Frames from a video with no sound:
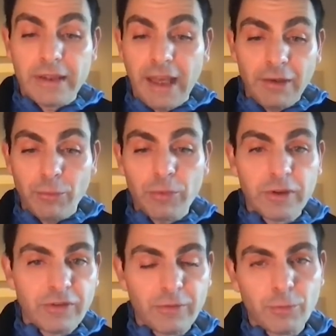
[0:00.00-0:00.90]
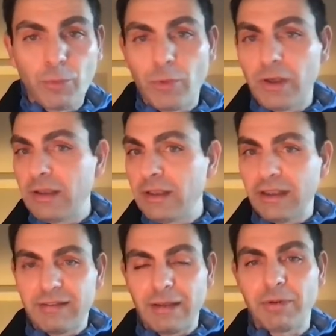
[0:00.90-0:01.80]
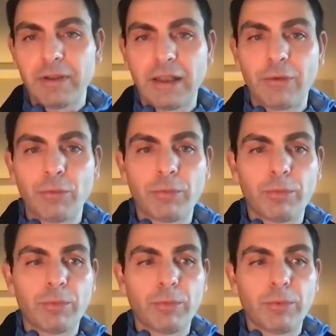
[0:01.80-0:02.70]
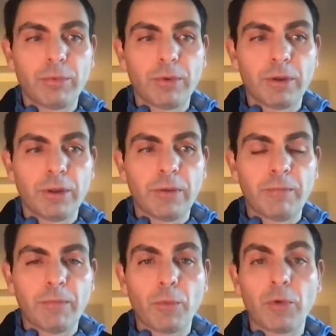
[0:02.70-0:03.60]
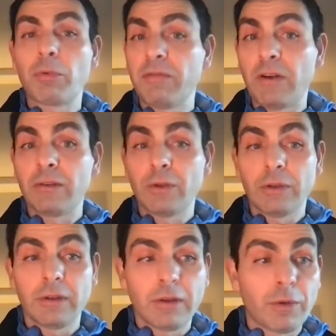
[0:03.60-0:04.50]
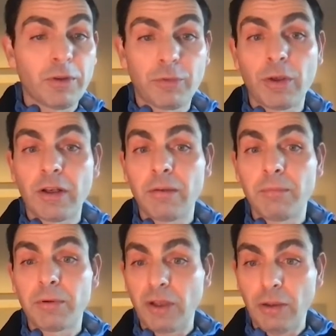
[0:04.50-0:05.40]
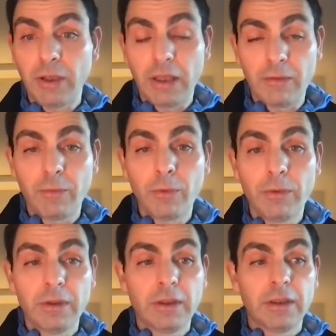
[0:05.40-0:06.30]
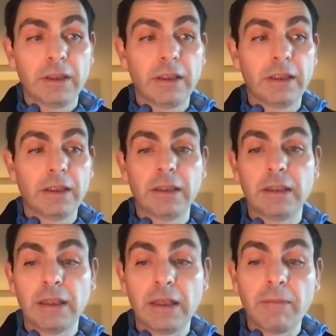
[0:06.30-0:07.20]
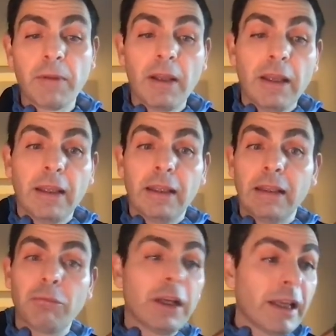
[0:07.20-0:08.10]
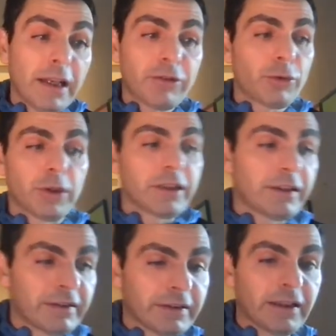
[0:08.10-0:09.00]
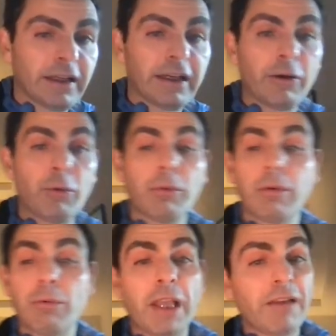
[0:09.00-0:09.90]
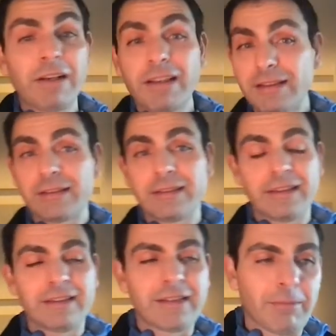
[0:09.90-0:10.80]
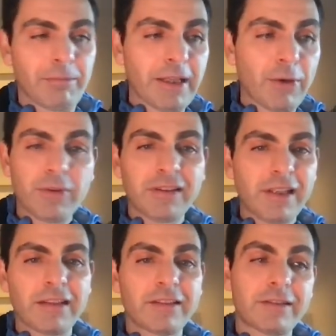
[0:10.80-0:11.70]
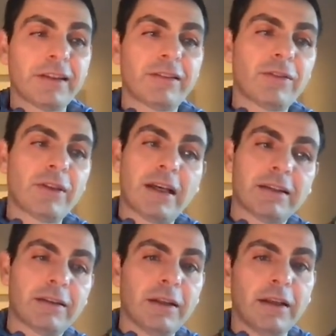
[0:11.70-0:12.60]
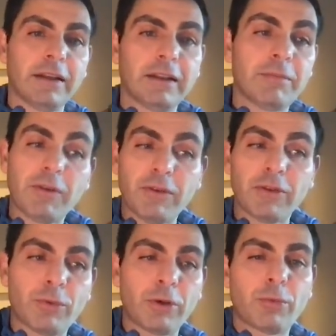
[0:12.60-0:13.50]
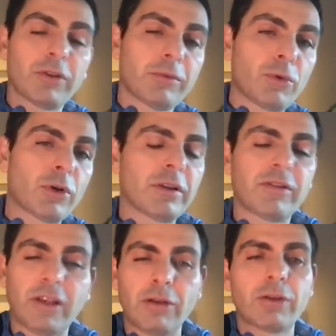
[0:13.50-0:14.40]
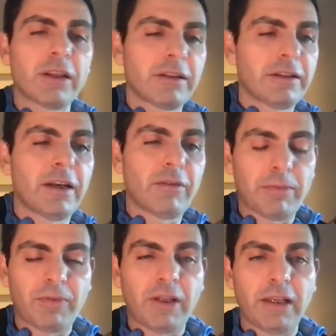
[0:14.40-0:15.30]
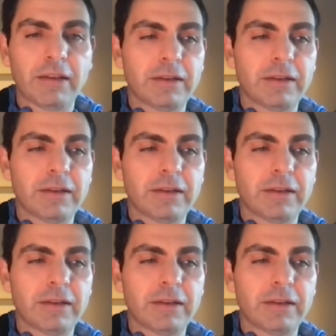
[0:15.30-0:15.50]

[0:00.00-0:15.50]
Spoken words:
that was one example that where we found Osquery particularly helpful. And related to it, we have another example. Now, in this case, it's not, the previous one was more on the security and the DevOps side,